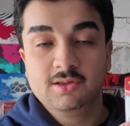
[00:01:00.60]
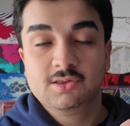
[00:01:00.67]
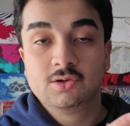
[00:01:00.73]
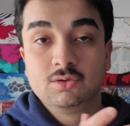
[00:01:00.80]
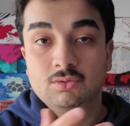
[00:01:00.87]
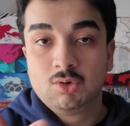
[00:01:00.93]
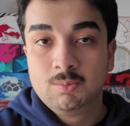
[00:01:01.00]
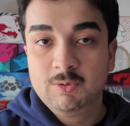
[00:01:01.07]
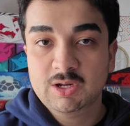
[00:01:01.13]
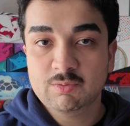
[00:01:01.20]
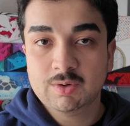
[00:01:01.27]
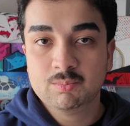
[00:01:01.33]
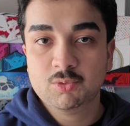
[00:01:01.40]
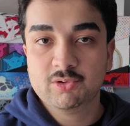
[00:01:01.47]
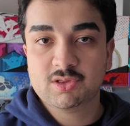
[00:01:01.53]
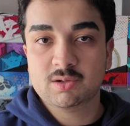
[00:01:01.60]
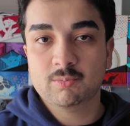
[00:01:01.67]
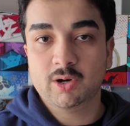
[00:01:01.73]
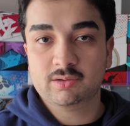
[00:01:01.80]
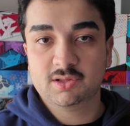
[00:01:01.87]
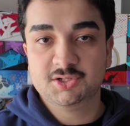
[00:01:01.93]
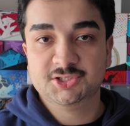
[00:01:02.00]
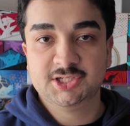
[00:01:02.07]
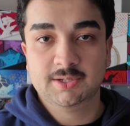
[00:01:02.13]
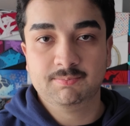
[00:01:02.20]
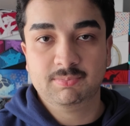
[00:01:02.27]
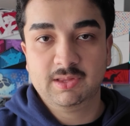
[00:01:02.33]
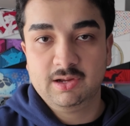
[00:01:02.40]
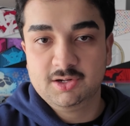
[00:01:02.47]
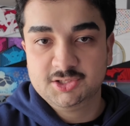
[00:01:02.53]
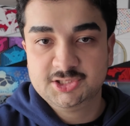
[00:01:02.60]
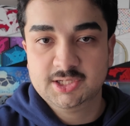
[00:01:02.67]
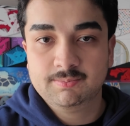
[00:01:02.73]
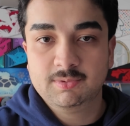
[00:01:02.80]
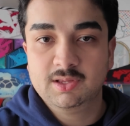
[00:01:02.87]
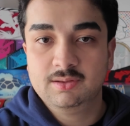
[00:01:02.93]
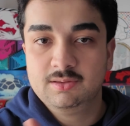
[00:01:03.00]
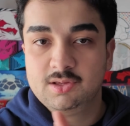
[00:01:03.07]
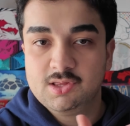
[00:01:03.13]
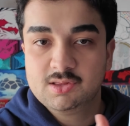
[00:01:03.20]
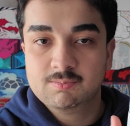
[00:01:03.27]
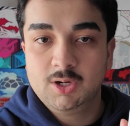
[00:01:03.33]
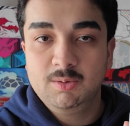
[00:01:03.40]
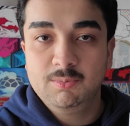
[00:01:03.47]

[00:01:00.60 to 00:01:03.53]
So normally when booster boxes ship, they are shipped in these small